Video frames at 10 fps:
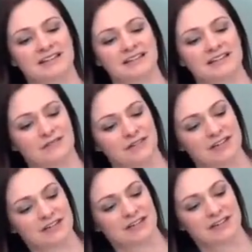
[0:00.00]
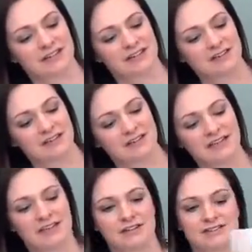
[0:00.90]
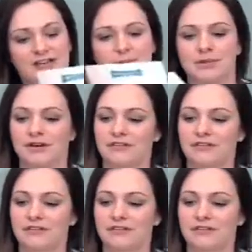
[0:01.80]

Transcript: has a different, it's like a